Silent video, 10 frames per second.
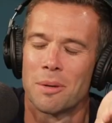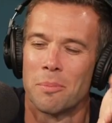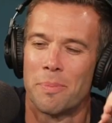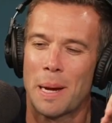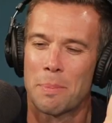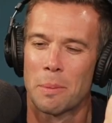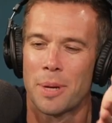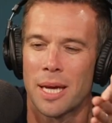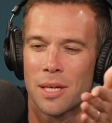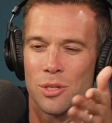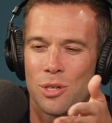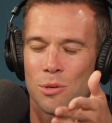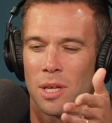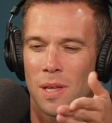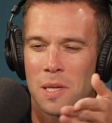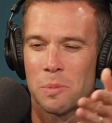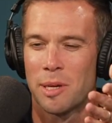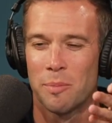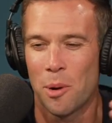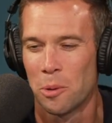from Peppa Pig to the
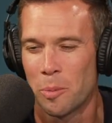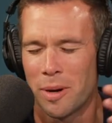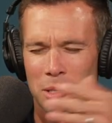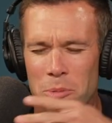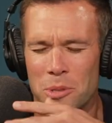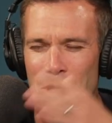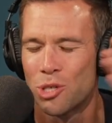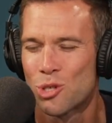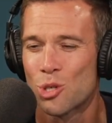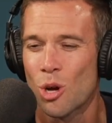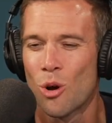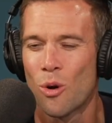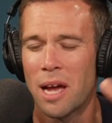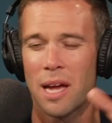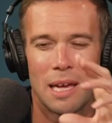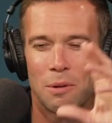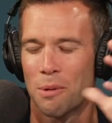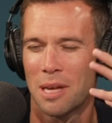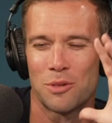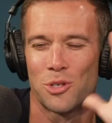lesbian polar bears was just so,
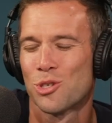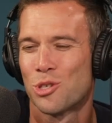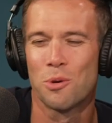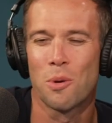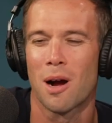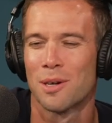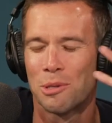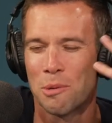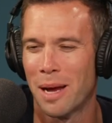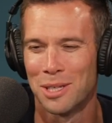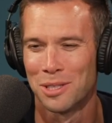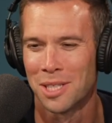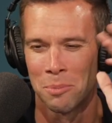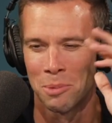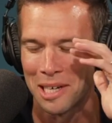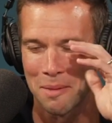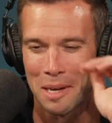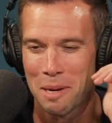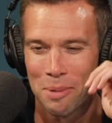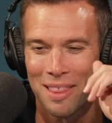it's just too hard to imagine someone
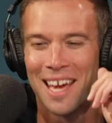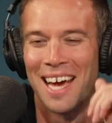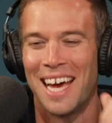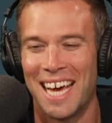coming up with that.